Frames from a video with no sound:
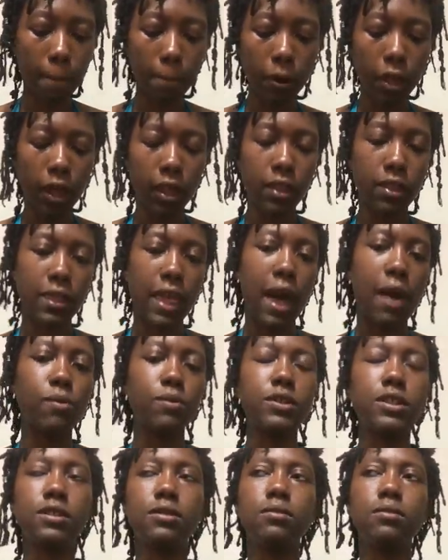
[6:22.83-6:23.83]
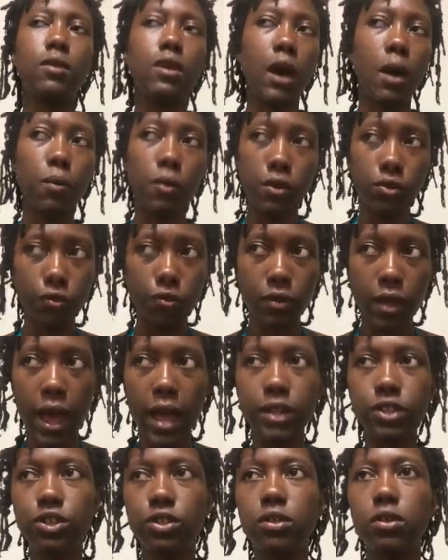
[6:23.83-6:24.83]
But that was what I went through
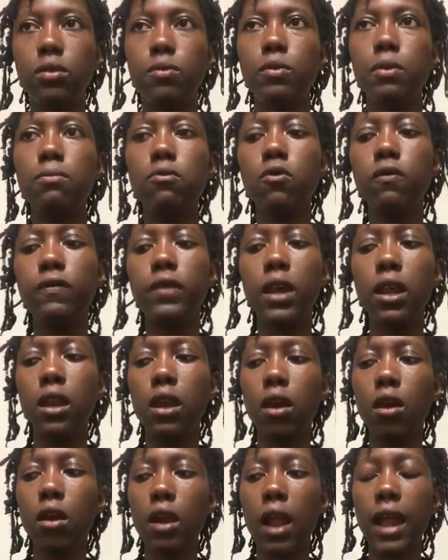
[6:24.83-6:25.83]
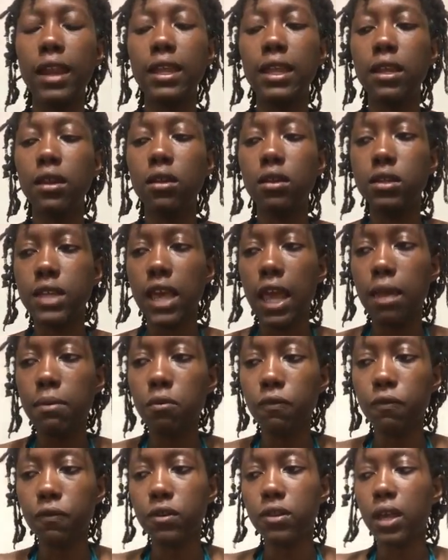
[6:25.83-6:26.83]
last year, and we moved in here, and I needed a
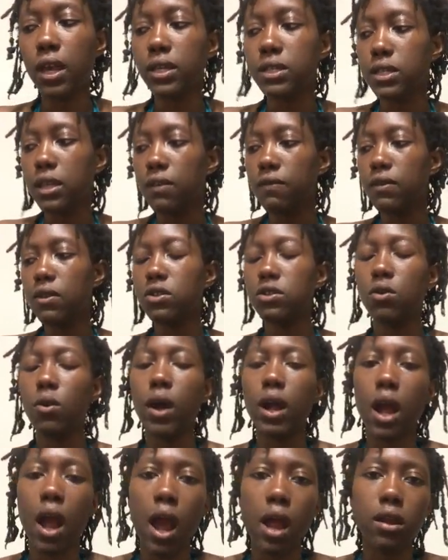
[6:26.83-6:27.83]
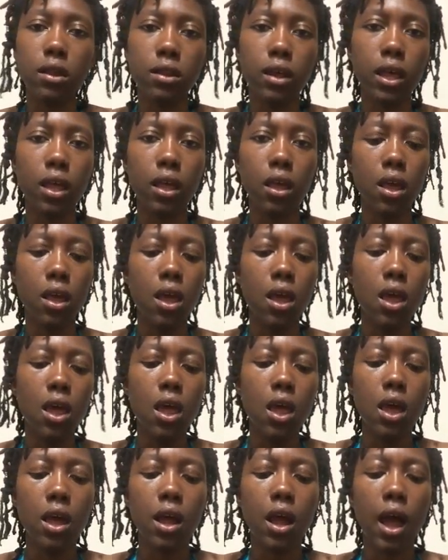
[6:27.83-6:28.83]
table for Thanksgiving. So I kind of like
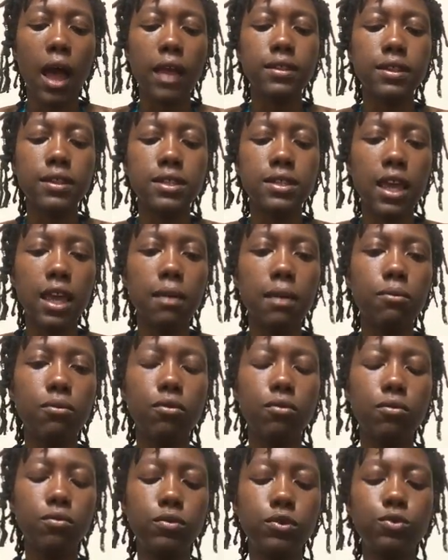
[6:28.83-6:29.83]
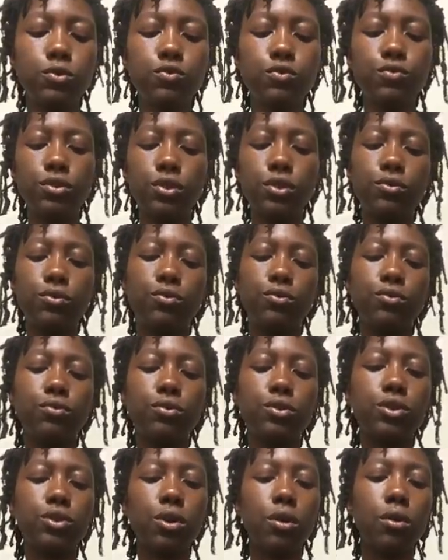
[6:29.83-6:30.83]
got this table, which was really
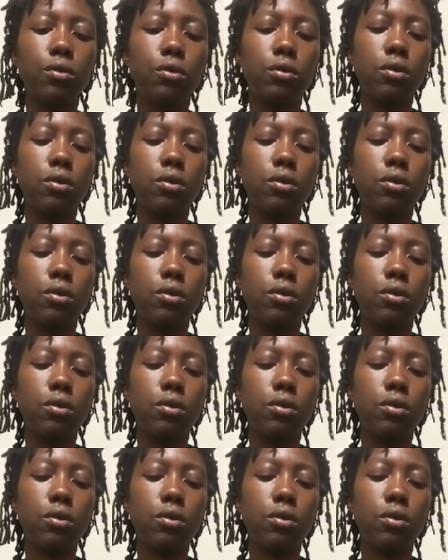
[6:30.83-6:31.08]
cool. So